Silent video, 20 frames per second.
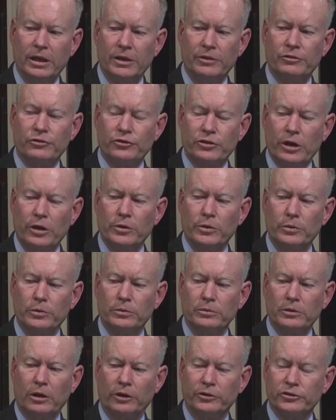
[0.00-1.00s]
So
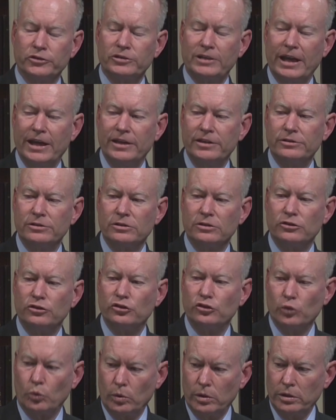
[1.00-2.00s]
are stays
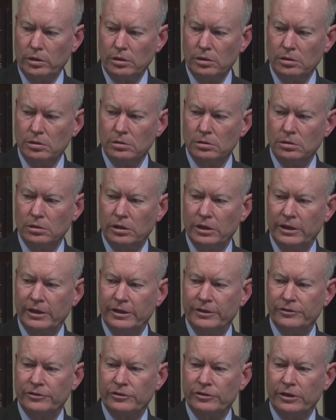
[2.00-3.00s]
shorter?
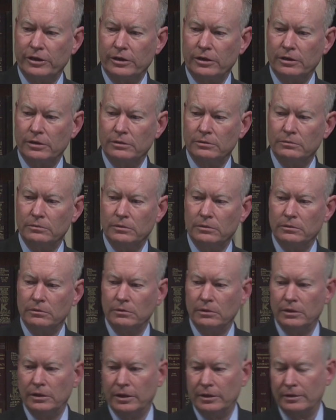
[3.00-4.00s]
Is there
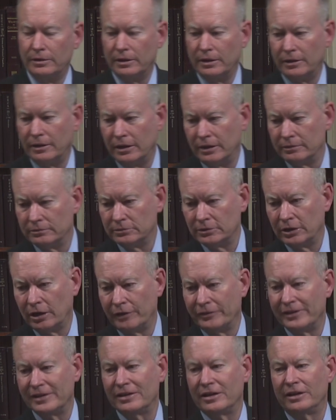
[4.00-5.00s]
uh,
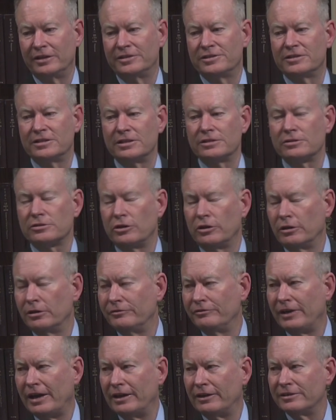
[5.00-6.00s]
the, is this current
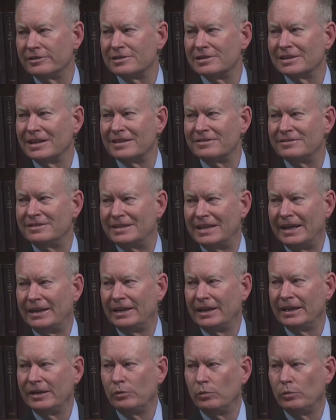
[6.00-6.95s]
virus less deadly?